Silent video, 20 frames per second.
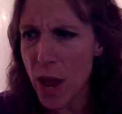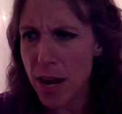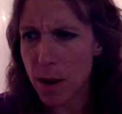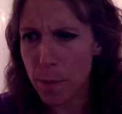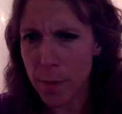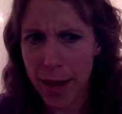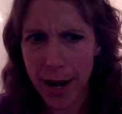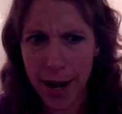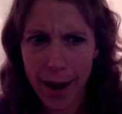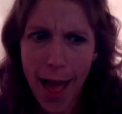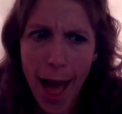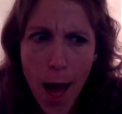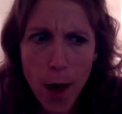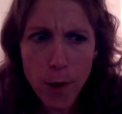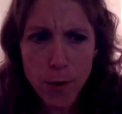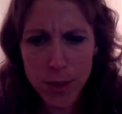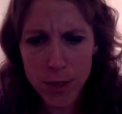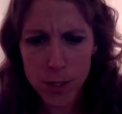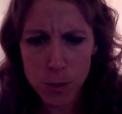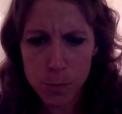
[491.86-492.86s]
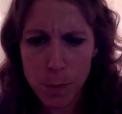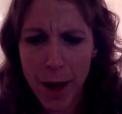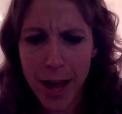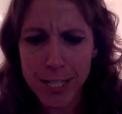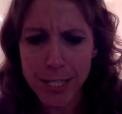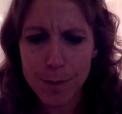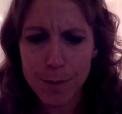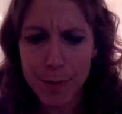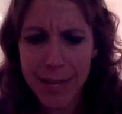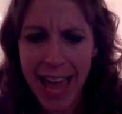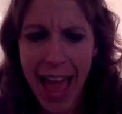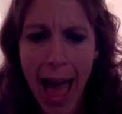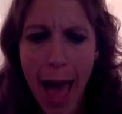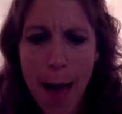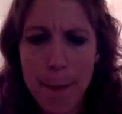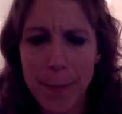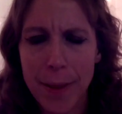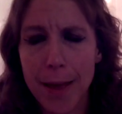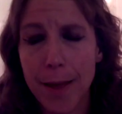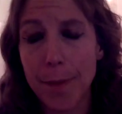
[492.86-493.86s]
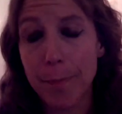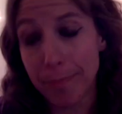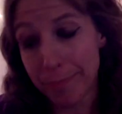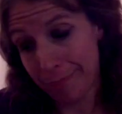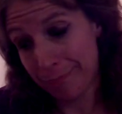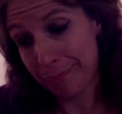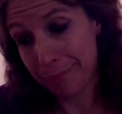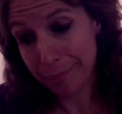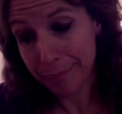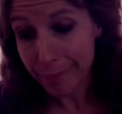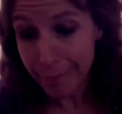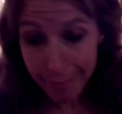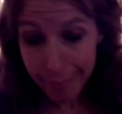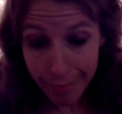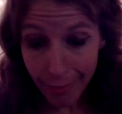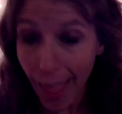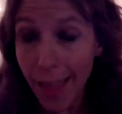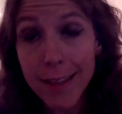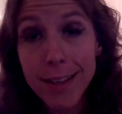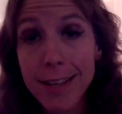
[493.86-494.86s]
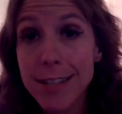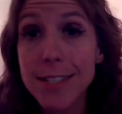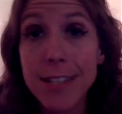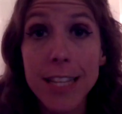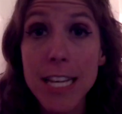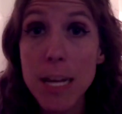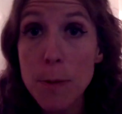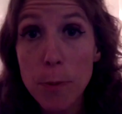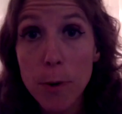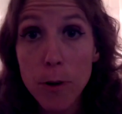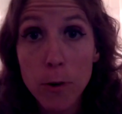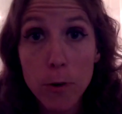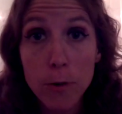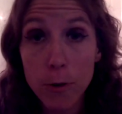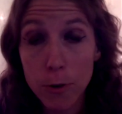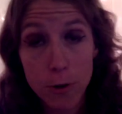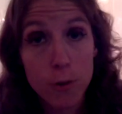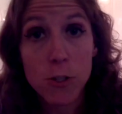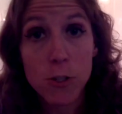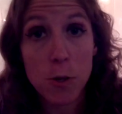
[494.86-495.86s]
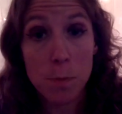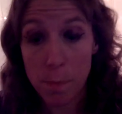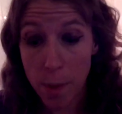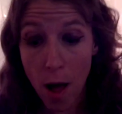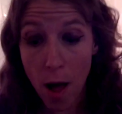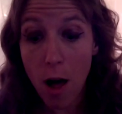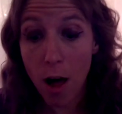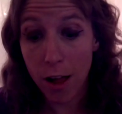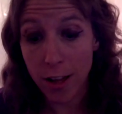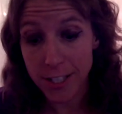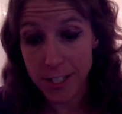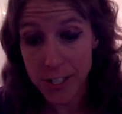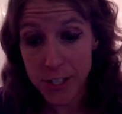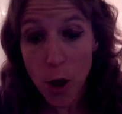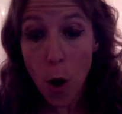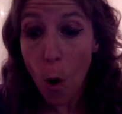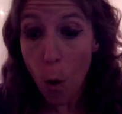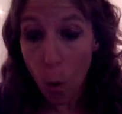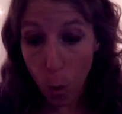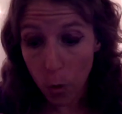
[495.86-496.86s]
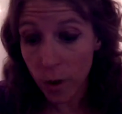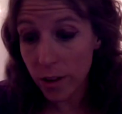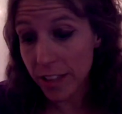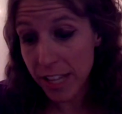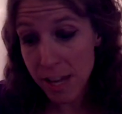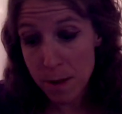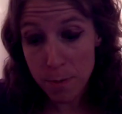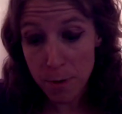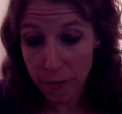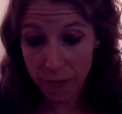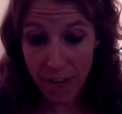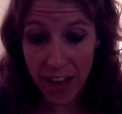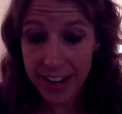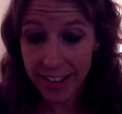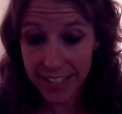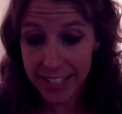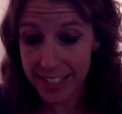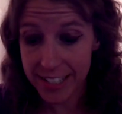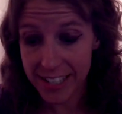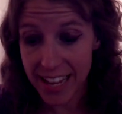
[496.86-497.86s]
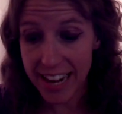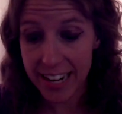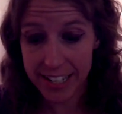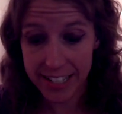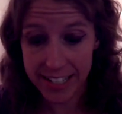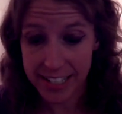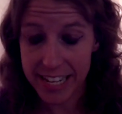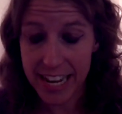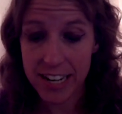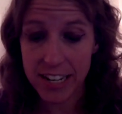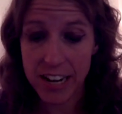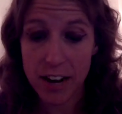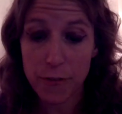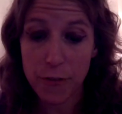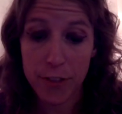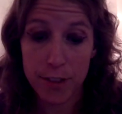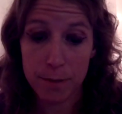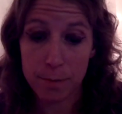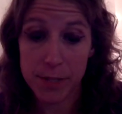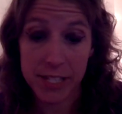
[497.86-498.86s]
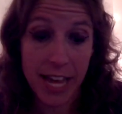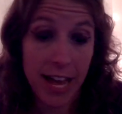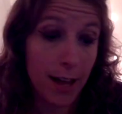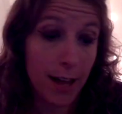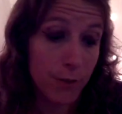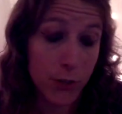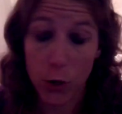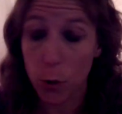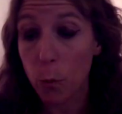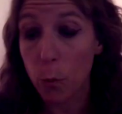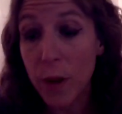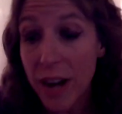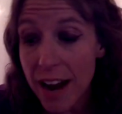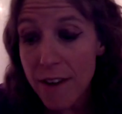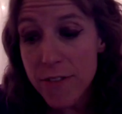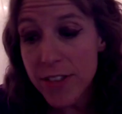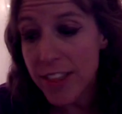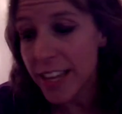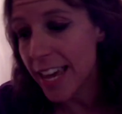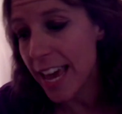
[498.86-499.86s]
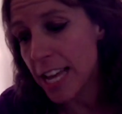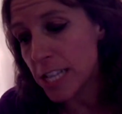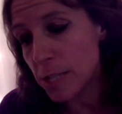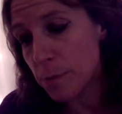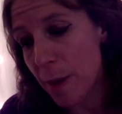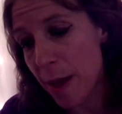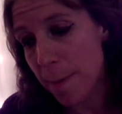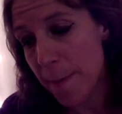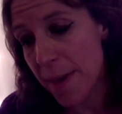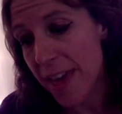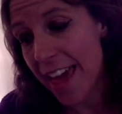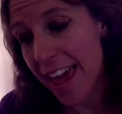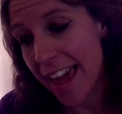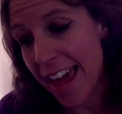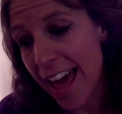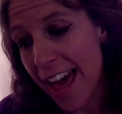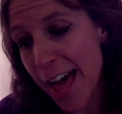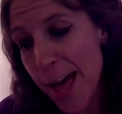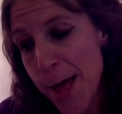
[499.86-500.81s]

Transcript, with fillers: a minute, how did this possibly happen? Because Libra grew some balls, or Libra finally decided to stand up for themselves, or whatever the case may be.